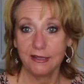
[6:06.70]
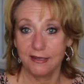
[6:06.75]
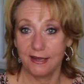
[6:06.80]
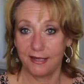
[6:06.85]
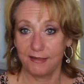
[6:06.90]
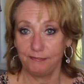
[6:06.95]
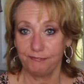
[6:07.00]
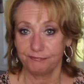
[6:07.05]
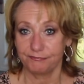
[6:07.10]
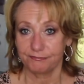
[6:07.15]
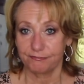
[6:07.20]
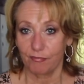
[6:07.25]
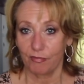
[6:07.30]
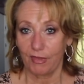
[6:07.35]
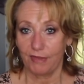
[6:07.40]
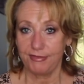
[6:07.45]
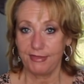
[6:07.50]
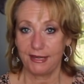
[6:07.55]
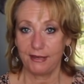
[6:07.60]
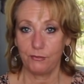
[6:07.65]
thing
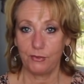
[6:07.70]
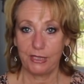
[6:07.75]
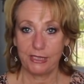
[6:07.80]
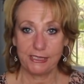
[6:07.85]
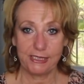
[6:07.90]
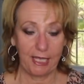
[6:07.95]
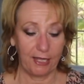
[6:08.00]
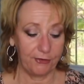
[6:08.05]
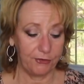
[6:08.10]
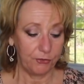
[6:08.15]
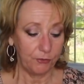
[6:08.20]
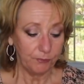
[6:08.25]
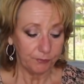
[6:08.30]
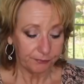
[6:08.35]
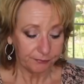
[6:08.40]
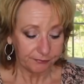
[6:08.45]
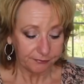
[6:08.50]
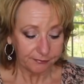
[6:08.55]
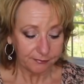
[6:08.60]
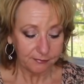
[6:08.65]
that I want to tell you
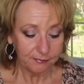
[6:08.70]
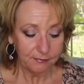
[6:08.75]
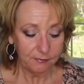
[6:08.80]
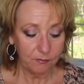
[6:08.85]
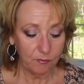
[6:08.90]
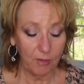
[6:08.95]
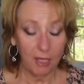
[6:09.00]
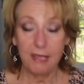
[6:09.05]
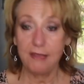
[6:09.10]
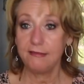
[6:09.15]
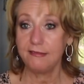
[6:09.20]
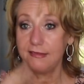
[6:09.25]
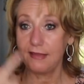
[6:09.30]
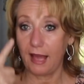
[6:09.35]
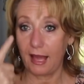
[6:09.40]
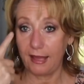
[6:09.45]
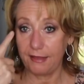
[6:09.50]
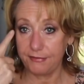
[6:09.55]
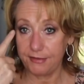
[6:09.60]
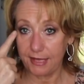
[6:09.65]
is
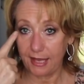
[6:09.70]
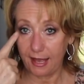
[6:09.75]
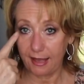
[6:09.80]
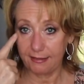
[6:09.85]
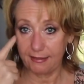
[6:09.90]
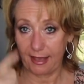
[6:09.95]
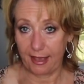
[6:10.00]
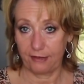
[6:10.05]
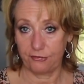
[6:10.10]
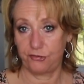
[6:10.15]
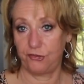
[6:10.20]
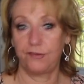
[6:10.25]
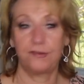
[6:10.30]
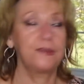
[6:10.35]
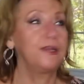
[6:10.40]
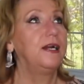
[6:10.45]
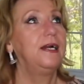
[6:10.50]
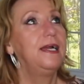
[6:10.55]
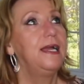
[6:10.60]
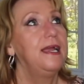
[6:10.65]
the
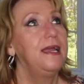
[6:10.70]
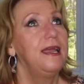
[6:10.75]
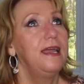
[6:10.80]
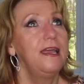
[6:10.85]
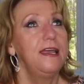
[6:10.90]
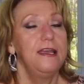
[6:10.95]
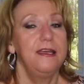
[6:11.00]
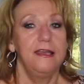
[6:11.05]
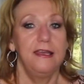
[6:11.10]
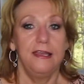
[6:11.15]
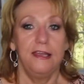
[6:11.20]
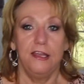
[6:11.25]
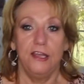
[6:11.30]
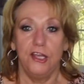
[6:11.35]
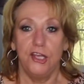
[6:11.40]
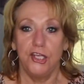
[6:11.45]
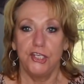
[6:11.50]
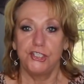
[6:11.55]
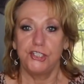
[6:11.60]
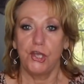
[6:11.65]
eyelashes.
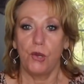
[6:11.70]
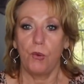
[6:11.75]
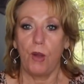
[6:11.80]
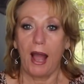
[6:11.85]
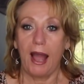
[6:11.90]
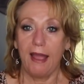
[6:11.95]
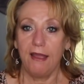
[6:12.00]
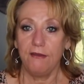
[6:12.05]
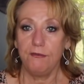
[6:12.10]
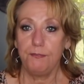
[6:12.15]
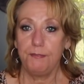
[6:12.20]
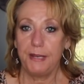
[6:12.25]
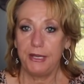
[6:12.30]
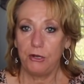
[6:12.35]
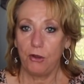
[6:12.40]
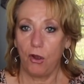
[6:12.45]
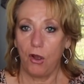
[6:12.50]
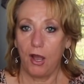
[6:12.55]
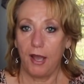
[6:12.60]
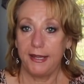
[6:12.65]
So I've
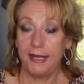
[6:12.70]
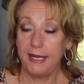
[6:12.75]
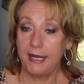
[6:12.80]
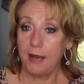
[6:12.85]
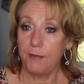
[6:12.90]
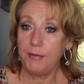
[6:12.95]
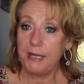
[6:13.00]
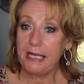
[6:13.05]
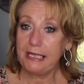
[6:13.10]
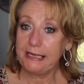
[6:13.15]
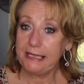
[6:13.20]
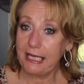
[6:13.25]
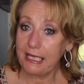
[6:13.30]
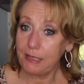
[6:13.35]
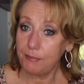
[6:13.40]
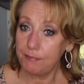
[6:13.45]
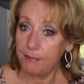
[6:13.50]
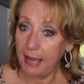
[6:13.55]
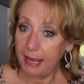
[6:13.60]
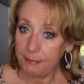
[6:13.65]
been on, and I'm going to
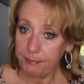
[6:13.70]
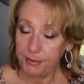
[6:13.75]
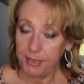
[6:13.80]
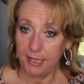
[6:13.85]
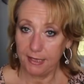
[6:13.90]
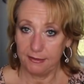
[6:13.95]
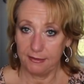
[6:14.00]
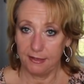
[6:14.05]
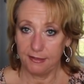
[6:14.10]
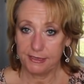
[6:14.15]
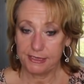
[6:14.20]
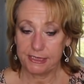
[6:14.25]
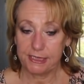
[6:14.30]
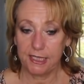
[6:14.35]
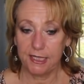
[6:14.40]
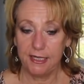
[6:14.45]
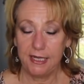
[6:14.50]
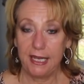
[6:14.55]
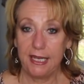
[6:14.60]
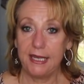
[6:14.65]
link my
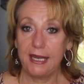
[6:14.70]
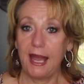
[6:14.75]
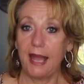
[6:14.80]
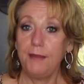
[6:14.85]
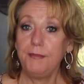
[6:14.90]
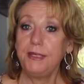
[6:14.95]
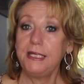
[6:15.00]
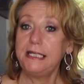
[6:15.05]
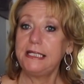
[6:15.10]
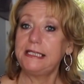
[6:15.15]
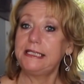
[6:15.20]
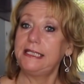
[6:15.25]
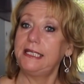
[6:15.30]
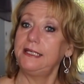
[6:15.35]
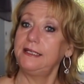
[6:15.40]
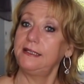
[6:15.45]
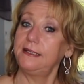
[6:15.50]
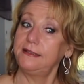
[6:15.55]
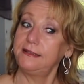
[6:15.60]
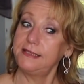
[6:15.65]
playlist, and I'm going to
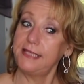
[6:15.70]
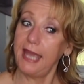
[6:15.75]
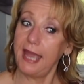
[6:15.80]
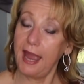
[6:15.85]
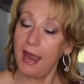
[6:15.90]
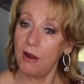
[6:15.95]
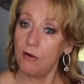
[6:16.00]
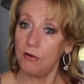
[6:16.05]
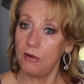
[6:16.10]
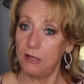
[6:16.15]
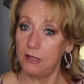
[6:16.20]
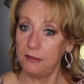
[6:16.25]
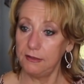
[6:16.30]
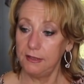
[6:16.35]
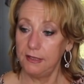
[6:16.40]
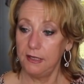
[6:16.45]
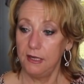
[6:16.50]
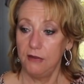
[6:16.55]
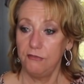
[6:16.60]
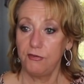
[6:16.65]
link
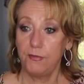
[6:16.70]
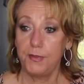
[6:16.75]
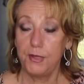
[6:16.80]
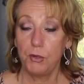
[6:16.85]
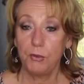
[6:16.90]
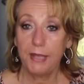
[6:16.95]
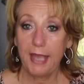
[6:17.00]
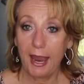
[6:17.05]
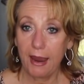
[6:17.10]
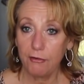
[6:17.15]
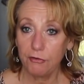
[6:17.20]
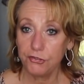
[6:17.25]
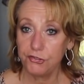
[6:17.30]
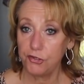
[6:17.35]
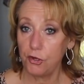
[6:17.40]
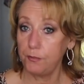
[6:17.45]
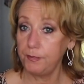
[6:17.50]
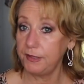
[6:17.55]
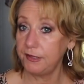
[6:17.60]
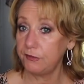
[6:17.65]
Carol from The O Carol
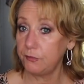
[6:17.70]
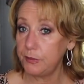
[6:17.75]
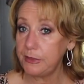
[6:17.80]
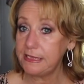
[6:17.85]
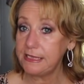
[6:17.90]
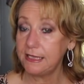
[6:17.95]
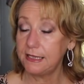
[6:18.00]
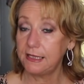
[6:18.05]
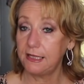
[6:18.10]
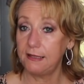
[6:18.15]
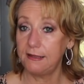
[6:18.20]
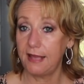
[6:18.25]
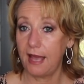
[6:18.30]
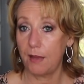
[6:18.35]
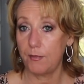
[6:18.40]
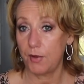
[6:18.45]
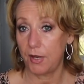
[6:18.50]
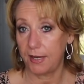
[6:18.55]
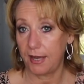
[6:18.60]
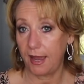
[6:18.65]
Show because we did a
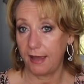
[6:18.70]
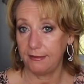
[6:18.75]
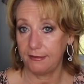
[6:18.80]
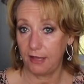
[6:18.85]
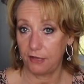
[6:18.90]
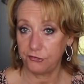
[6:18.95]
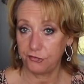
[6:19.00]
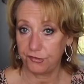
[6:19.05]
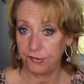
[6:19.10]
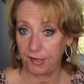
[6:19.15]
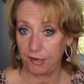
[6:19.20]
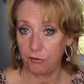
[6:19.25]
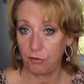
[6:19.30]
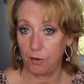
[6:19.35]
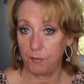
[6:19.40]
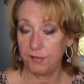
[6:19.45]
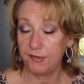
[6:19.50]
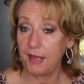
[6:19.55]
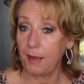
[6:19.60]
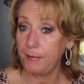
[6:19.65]
collab on eyelash
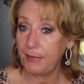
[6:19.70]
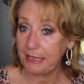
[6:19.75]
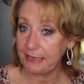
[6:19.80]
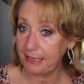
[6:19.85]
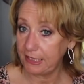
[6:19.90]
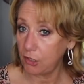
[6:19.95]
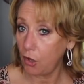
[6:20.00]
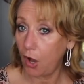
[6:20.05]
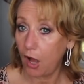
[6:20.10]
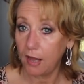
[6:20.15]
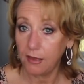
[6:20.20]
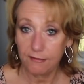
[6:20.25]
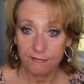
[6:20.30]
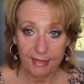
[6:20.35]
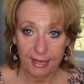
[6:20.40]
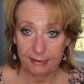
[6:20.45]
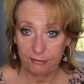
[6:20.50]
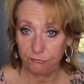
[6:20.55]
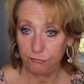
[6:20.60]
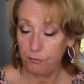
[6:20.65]
serums. I'm going to link all of
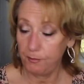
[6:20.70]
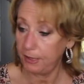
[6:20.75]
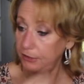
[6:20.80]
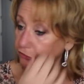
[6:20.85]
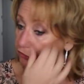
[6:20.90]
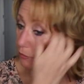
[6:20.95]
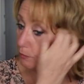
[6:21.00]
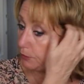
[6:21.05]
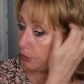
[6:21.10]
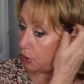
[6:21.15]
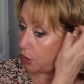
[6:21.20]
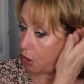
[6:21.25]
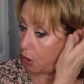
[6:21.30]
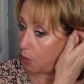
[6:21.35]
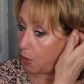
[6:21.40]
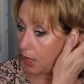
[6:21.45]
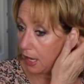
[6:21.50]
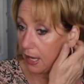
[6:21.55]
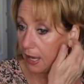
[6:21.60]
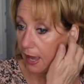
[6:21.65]
that information
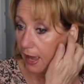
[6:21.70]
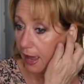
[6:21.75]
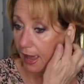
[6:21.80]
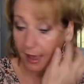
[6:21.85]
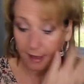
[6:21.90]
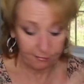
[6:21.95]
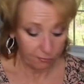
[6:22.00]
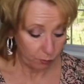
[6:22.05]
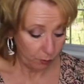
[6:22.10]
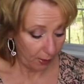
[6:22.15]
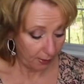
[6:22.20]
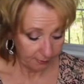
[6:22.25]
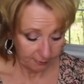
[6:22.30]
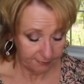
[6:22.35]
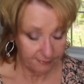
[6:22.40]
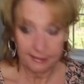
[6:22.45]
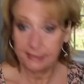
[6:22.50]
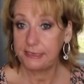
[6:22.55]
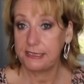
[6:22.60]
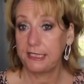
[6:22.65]
below, as well
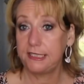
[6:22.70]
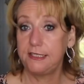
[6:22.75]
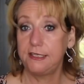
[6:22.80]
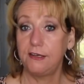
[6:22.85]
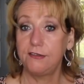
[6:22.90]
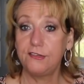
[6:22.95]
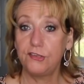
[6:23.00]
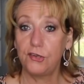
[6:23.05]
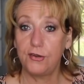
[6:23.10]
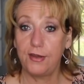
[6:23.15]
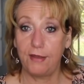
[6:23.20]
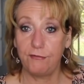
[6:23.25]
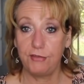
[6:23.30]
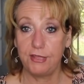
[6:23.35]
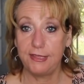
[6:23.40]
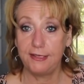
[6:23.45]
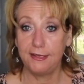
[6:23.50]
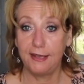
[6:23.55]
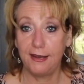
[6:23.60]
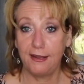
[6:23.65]
as the details on
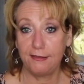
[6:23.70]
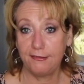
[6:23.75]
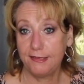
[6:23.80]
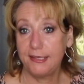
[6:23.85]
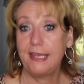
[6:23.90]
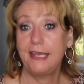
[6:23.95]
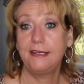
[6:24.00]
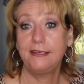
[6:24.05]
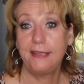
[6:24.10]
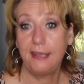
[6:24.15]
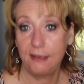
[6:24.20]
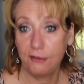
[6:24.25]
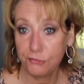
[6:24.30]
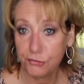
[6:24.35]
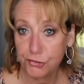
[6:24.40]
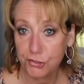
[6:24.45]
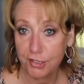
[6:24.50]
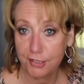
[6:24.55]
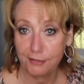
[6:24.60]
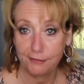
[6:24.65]
everything else, in
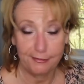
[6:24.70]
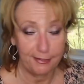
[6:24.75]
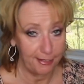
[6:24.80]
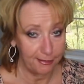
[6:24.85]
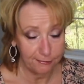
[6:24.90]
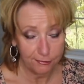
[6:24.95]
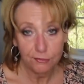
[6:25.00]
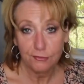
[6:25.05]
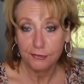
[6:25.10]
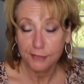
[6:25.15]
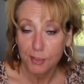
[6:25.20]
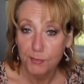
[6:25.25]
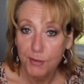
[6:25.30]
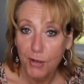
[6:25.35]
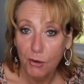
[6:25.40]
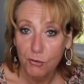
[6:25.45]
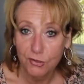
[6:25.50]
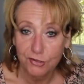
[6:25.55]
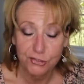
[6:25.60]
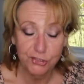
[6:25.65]
Gail's channel, and Little
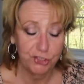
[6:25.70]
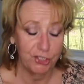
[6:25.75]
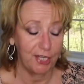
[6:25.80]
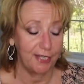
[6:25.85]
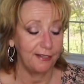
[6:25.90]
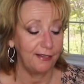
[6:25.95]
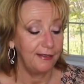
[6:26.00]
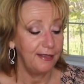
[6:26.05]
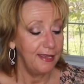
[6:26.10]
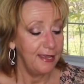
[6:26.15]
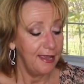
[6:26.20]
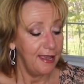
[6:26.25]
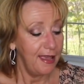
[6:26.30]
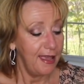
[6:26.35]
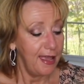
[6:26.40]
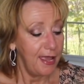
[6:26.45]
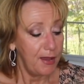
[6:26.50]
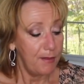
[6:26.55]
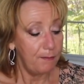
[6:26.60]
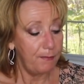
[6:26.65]
Poet's channel.
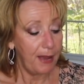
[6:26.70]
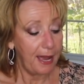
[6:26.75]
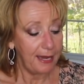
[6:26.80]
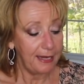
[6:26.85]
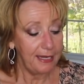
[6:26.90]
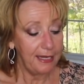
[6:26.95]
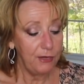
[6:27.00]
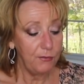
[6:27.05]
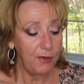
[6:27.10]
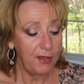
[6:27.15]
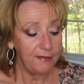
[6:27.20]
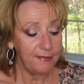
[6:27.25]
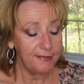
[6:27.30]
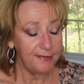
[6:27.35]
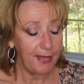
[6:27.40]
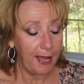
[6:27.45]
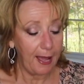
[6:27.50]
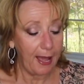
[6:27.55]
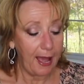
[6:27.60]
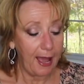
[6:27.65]
But
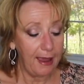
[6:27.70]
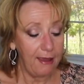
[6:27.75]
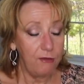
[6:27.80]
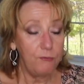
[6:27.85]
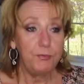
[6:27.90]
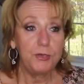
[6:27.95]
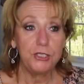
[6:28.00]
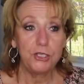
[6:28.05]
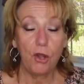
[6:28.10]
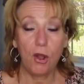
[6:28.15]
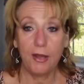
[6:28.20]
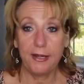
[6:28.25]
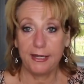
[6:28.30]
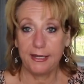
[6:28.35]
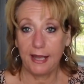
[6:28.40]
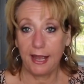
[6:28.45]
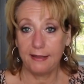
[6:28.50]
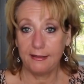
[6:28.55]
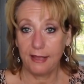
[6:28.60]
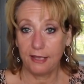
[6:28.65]
anyways, I've been on
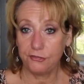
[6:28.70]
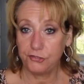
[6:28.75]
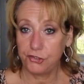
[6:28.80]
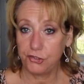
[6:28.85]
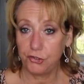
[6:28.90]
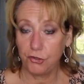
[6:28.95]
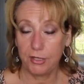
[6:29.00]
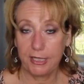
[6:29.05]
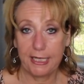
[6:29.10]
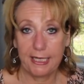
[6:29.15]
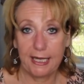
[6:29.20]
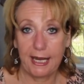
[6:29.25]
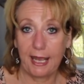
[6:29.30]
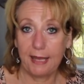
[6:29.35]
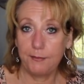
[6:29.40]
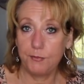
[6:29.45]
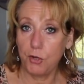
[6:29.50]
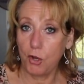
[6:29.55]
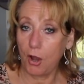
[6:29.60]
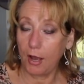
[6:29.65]
an eyelash journey, and
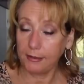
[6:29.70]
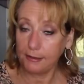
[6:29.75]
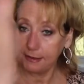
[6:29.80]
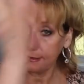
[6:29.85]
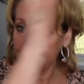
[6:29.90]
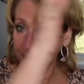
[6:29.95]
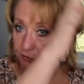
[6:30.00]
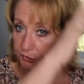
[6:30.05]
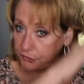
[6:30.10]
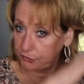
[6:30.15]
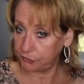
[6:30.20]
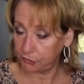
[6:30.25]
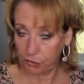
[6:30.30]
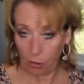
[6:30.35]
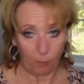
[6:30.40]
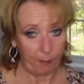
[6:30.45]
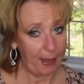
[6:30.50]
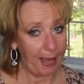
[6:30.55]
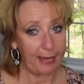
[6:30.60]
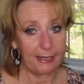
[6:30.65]
I'm not going to
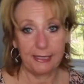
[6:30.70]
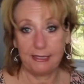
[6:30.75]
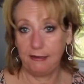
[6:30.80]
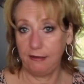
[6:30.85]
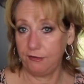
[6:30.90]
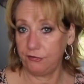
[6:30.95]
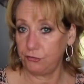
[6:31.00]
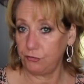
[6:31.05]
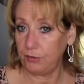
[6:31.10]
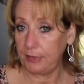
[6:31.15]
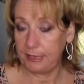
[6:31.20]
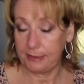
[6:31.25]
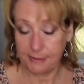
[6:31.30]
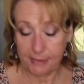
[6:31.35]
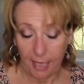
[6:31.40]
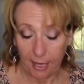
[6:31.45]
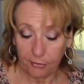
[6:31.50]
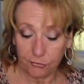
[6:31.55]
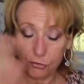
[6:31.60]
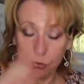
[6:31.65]
go back into history and
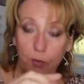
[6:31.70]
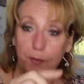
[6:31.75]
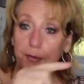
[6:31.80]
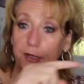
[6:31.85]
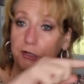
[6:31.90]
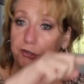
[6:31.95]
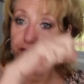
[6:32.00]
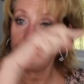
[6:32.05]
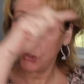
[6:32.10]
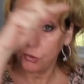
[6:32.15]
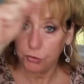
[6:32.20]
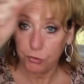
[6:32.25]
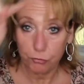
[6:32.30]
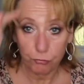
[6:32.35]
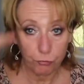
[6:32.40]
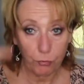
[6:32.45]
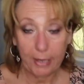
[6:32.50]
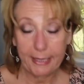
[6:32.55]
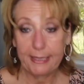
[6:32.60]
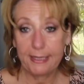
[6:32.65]
tell you, I'm going to show
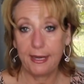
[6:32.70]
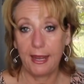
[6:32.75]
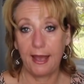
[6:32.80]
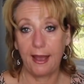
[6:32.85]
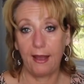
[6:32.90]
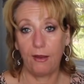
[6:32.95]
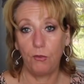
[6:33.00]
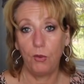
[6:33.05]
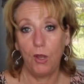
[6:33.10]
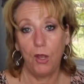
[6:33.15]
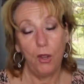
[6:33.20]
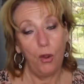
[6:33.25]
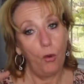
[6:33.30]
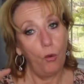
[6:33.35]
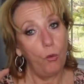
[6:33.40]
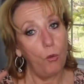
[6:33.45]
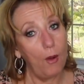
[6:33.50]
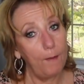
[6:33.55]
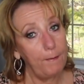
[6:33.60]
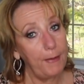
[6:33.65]
you right now
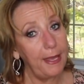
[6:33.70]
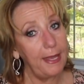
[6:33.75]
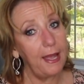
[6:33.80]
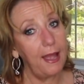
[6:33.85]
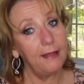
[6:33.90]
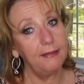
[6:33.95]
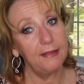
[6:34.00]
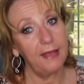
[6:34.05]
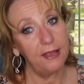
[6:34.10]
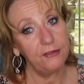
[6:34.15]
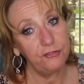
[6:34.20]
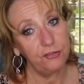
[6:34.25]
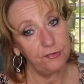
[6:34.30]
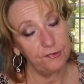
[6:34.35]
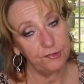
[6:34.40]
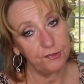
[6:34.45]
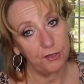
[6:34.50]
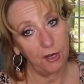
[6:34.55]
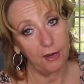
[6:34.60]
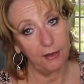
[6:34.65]
what my
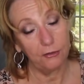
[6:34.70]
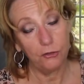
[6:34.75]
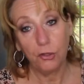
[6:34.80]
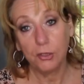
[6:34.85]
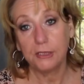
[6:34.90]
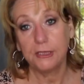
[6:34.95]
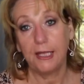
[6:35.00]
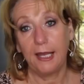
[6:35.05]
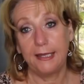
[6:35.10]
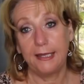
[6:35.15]
eyelashes start, looked